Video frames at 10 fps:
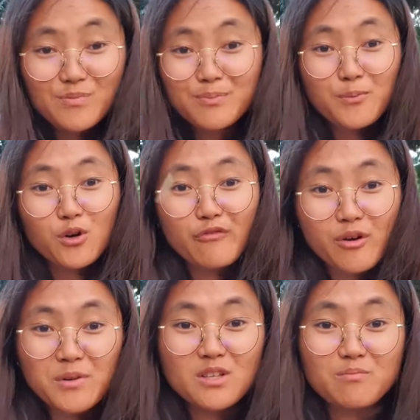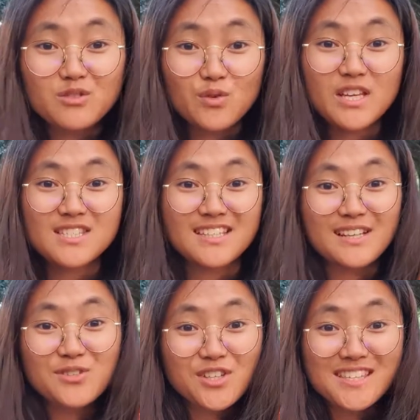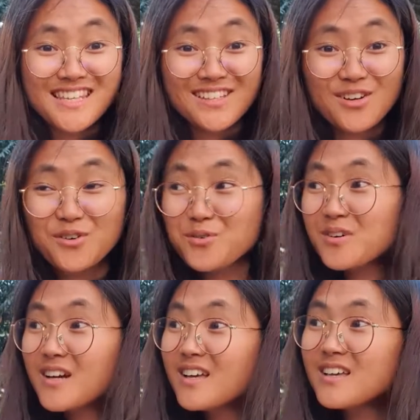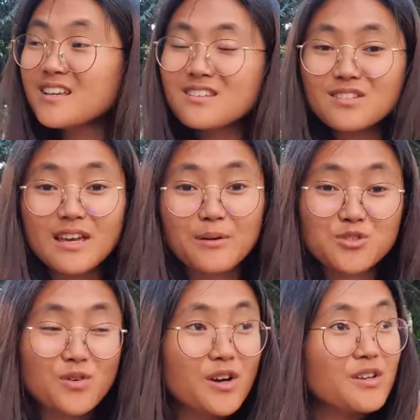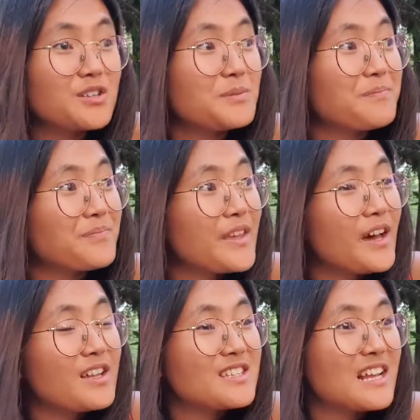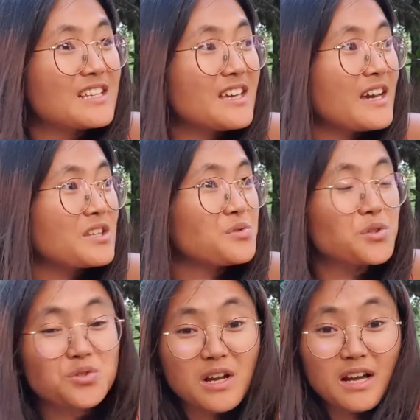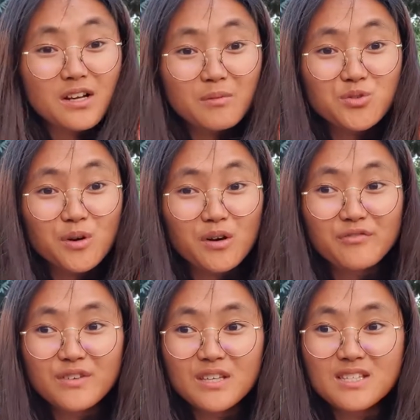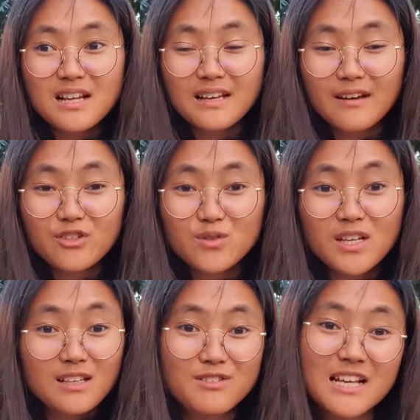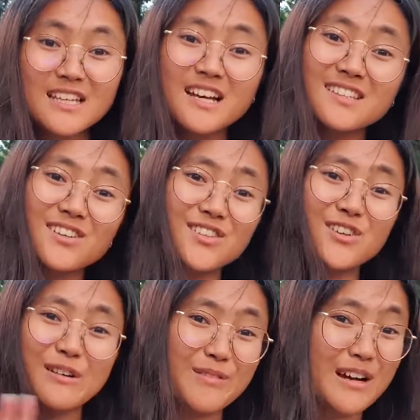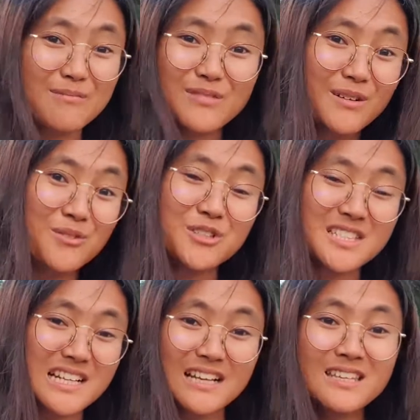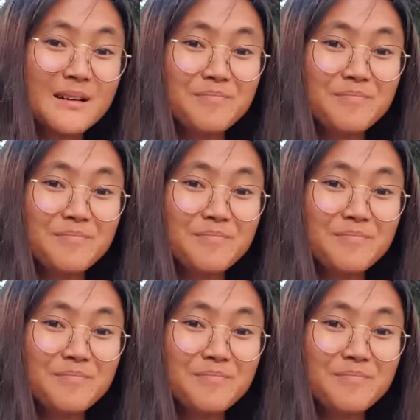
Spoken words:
people offered me drinks and I couldn't say no. So yeah, I was drunk. And they're like, yeah, do you want to like come to our office, like have a drink? And I was like, yeah, no, I'm already like